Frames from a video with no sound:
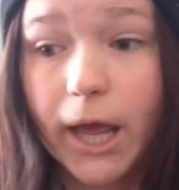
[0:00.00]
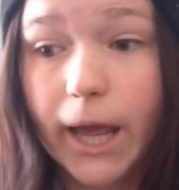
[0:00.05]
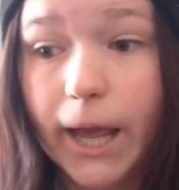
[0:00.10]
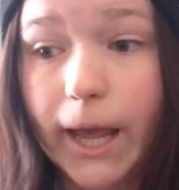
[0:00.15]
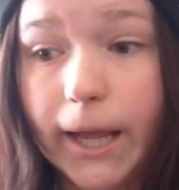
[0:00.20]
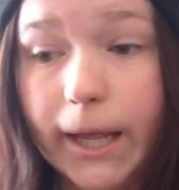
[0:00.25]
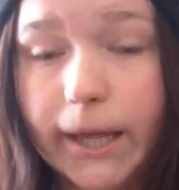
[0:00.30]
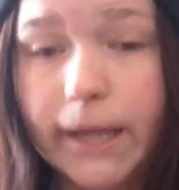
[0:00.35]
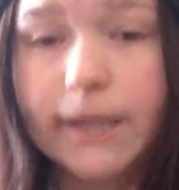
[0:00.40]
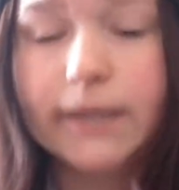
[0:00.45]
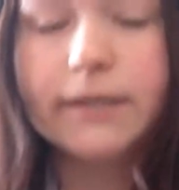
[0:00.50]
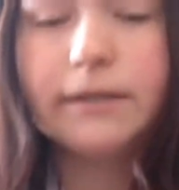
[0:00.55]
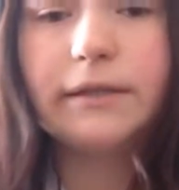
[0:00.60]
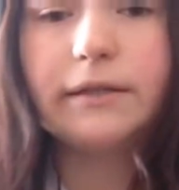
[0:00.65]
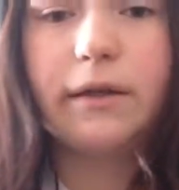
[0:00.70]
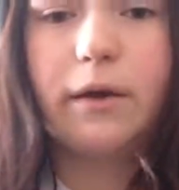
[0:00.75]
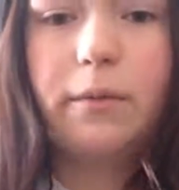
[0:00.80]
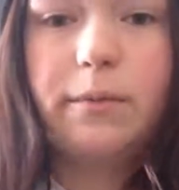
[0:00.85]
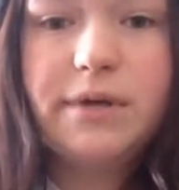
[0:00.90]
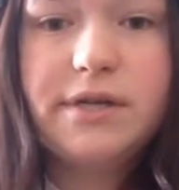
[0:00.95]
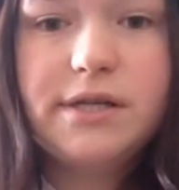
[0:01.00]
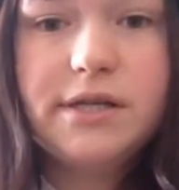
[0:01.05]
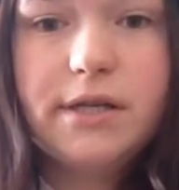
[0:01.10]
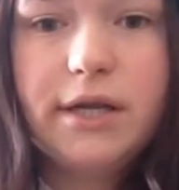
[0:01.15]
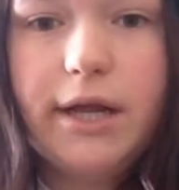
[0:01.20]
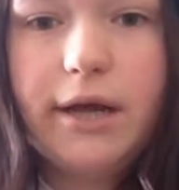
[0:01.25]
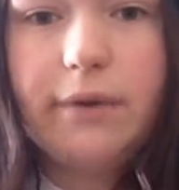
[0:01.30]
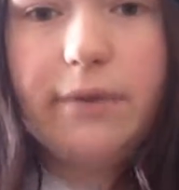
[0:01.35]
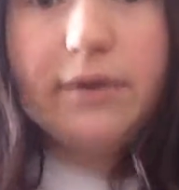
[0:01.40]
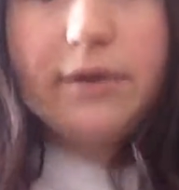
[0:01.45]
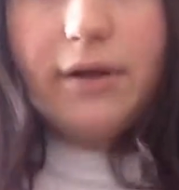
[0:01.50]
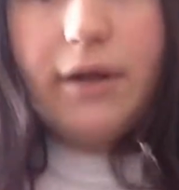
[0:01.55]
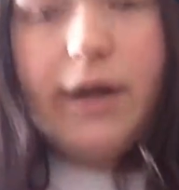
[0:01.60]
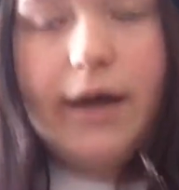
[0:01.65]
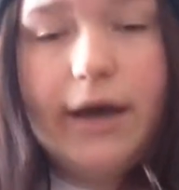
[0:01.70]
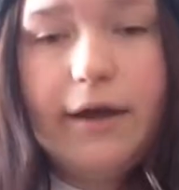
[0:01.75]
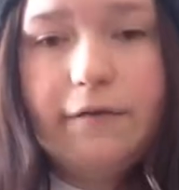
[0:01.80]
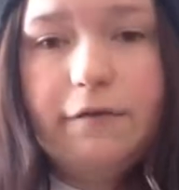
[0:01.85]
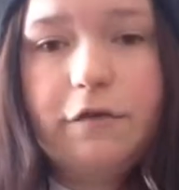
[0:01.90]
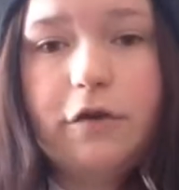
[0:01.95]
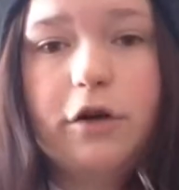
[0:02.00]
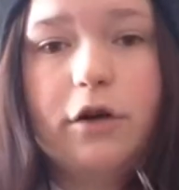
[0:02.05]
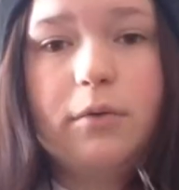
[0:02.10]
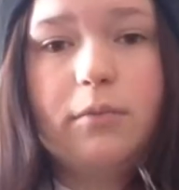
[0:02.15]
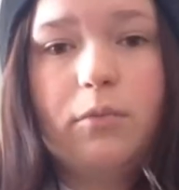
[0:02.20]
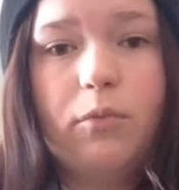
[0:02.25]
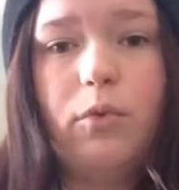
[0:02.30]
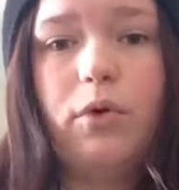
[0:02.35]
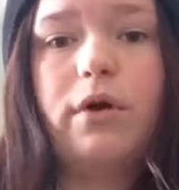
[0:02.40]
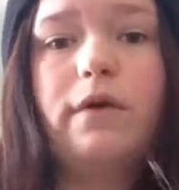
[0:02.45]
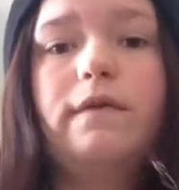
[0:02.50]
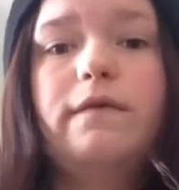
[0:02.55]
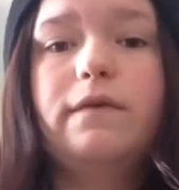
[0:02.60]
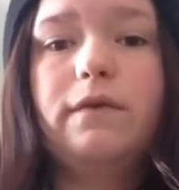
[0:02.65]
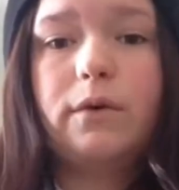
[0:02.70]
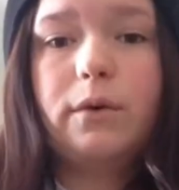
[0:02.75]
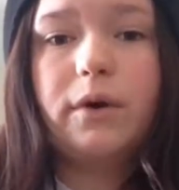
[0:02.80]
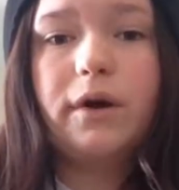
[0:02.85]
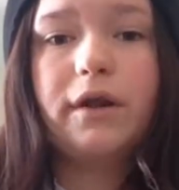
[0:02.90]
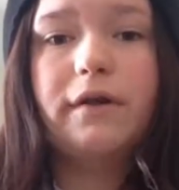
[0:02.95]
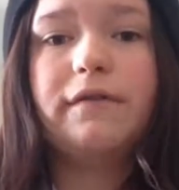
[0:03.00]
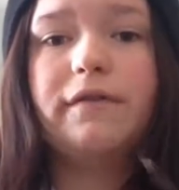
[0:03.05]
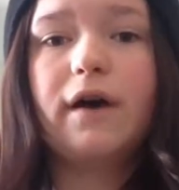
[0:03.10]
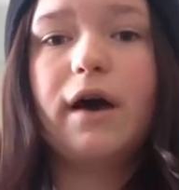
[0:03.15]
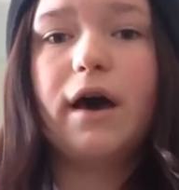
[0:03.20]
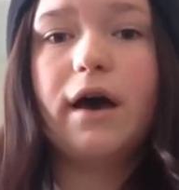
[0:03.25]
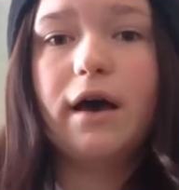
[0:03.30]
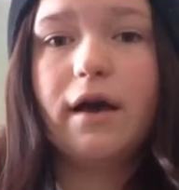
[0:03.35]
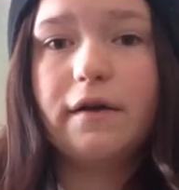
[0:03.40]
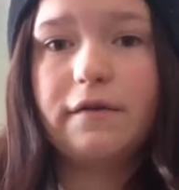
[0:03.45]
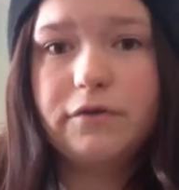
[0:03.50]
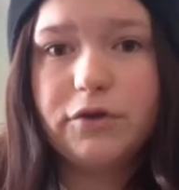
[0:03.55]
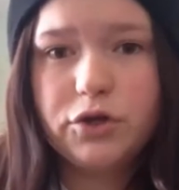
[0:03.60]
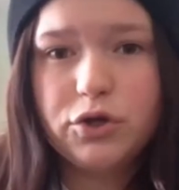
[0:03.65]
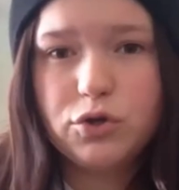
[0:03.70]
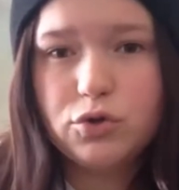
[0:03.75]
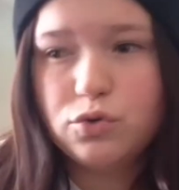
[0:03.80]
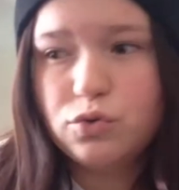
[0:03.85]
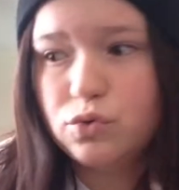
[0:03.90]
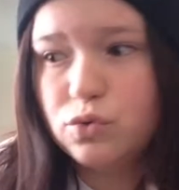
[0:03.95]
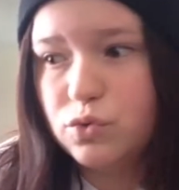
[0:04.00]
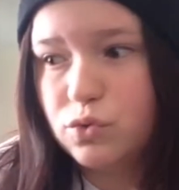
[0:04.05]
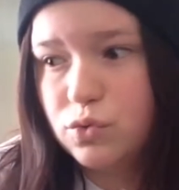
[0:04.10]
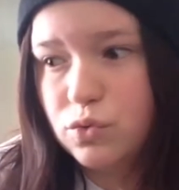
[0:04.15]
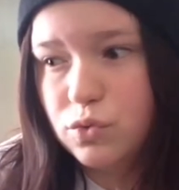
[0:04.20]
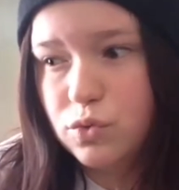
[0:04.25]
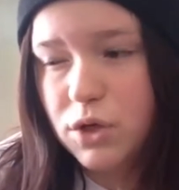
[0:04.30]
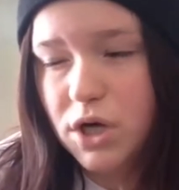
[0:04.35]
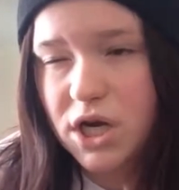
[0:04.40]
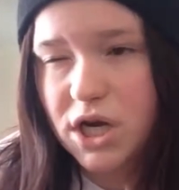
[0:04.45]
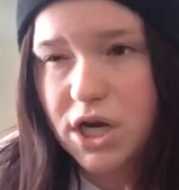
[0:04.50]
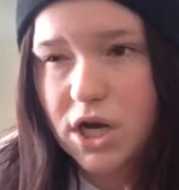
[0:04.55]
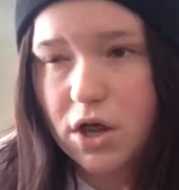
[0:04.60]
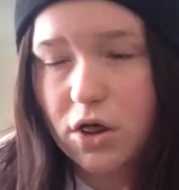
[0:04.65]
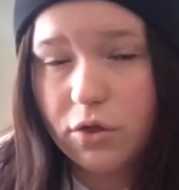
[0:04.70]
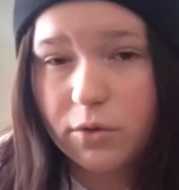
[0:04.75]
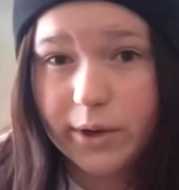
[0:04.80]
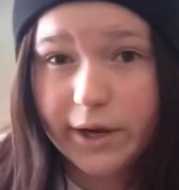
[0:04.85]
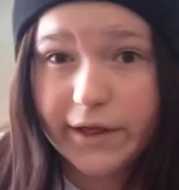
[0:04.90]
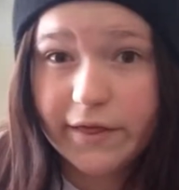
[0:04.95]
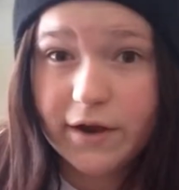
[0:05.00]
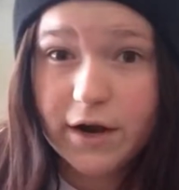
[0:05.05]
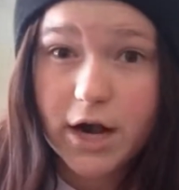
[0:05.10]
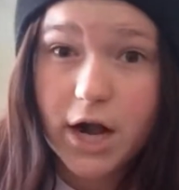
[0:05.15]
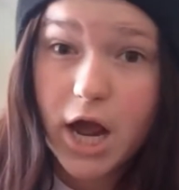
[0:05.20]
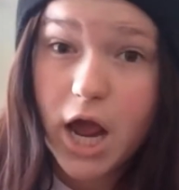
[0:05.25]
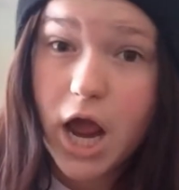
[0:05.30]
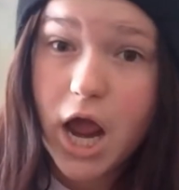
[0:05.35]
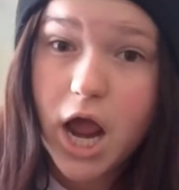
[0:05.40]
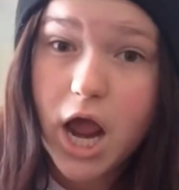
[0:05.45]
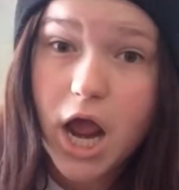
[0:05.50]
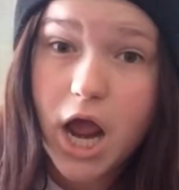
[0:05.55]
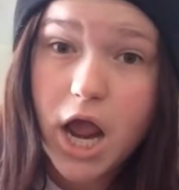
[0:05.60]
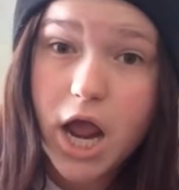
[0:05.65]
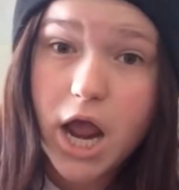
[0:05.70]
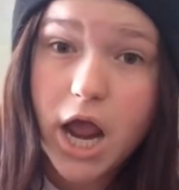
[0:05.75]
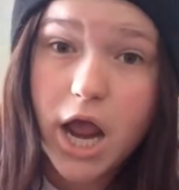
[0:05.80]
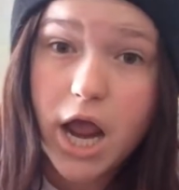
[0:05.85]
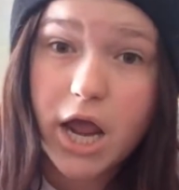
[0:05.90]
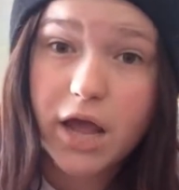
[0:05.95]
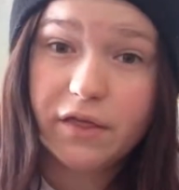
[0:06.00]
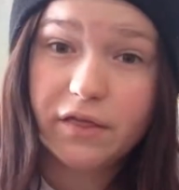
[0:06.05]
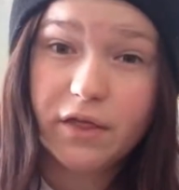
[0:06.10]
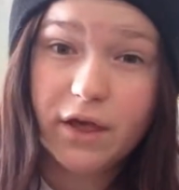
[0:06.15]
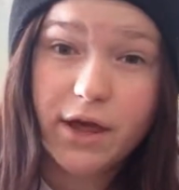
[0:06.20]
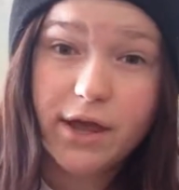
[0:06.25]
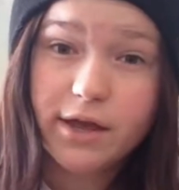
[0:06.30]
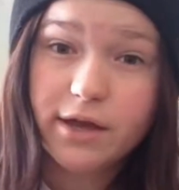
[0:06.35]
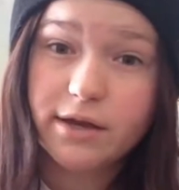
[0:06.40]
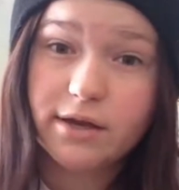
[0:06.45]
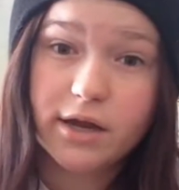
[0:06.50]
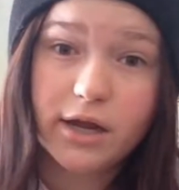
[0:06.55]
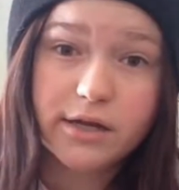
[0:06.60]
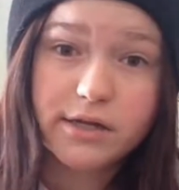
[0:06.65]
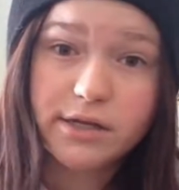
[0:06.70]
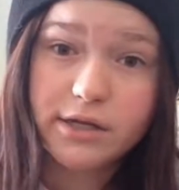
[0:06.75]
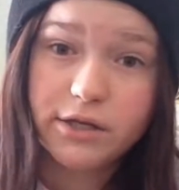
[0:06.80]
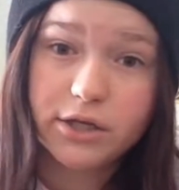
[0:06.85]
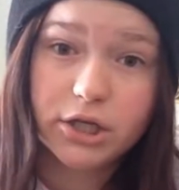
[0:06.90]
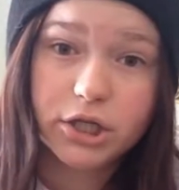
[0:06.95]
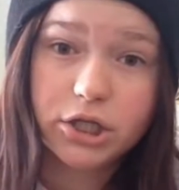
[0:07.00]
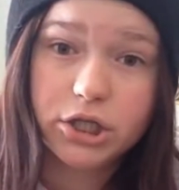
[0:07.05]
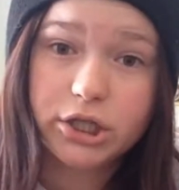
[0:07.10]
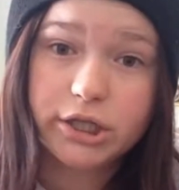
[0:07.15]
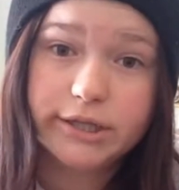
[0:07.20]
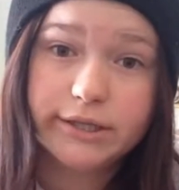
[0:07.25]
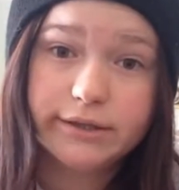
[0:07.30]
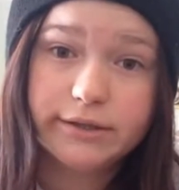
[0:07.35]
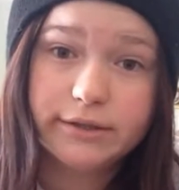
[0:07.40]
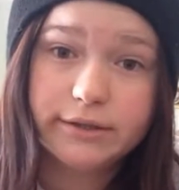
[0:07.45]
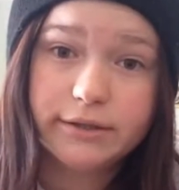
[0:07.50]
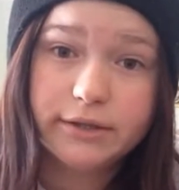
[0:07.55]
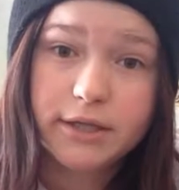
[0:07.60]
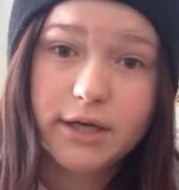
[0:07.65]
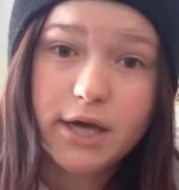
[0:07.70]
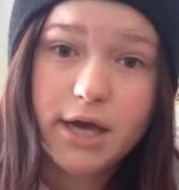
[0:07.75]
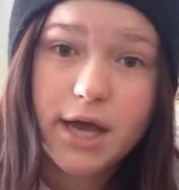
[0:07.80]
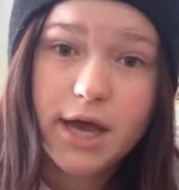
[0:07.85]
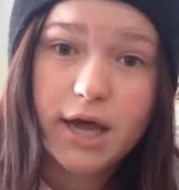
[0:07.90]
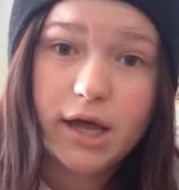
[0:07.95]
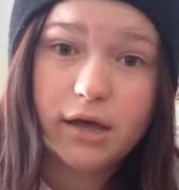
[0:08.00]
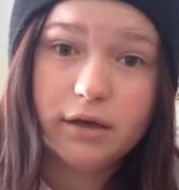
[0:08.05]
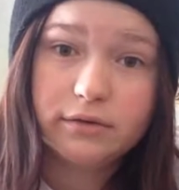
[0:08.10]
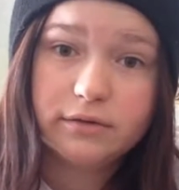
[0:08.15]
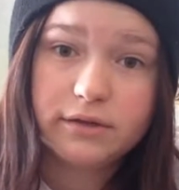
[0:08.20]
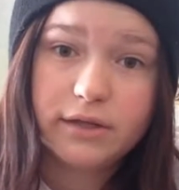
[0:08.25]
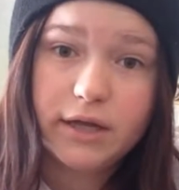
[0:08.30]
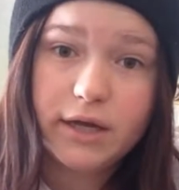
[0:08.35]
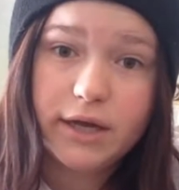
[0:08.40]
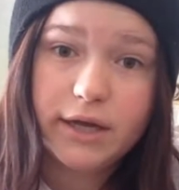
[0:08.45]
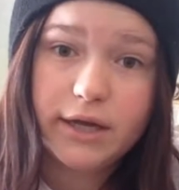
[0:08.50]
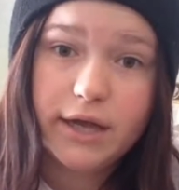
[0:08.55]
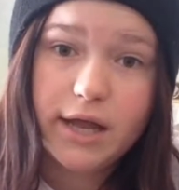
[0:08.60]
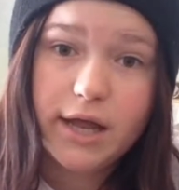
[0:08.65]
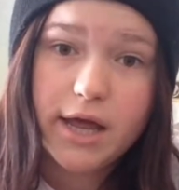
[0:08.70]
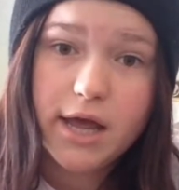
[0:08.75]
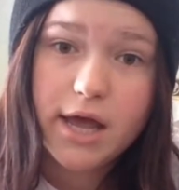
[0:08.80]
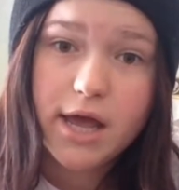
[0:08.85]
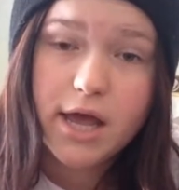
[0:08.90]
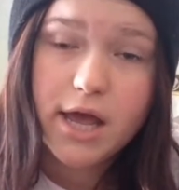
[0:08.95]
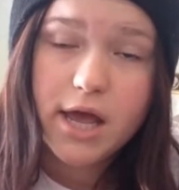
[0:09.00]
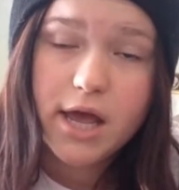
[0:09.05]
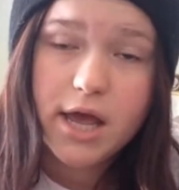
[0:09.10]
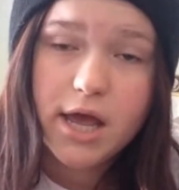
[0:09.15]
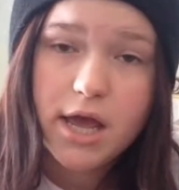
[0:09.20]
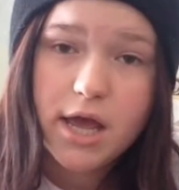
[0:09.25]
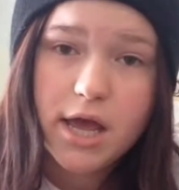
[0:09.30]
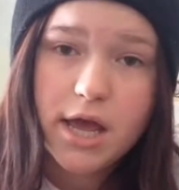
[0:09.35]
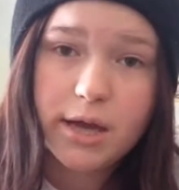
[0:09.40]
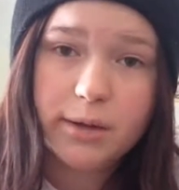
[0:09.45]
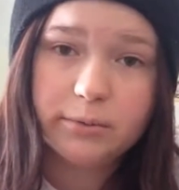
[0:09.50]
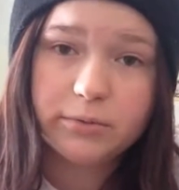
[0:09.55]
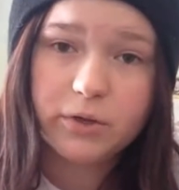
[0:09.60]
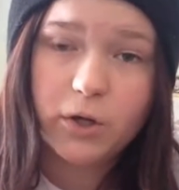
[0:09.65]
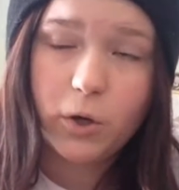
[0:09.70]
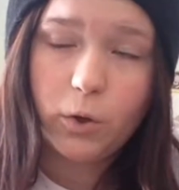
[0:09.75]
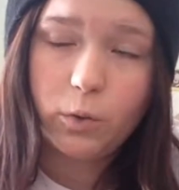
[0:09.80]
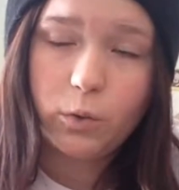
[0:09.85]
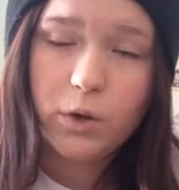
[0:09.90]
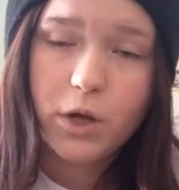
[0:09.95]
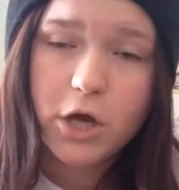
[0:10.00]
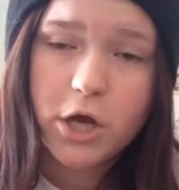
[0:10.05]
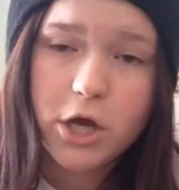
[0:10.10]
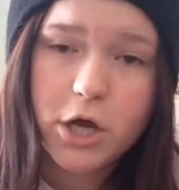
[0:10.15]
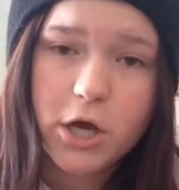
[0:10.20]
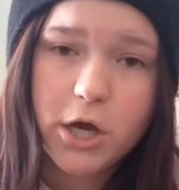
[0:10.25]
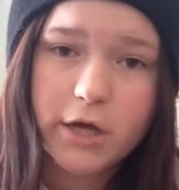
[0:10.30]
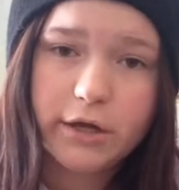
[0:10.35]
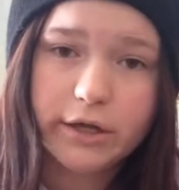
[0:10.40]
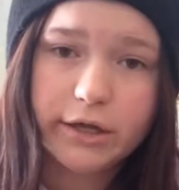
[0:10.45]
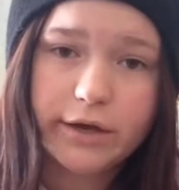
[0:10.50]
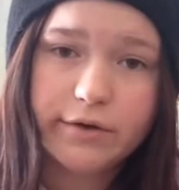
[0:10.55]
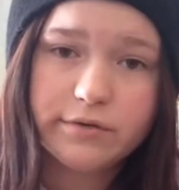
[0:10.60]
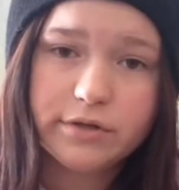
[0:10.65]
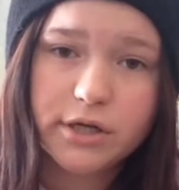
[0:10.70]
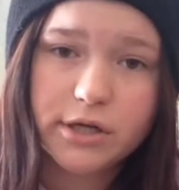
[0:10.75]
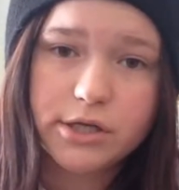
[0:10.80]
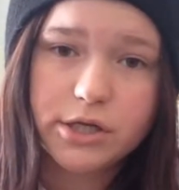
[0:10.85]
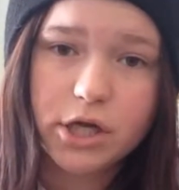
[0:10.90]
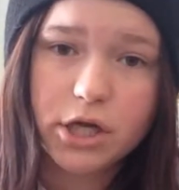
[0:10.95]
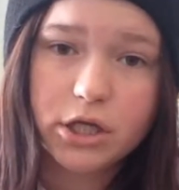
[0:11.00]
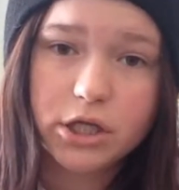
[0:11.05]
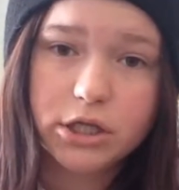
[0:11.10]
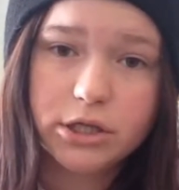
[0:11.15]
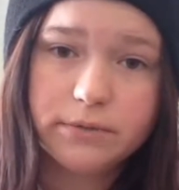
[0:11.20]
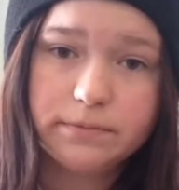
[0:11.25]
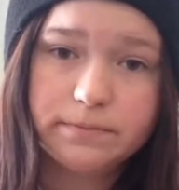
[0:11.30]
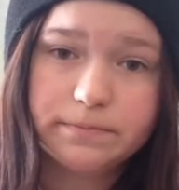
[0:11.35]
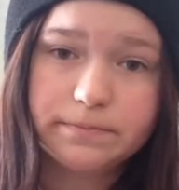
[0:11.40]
And so we stood out in line from 1:45 to 3:30 and 19 degrees outside. It was cold, and they gave us hot chocolate.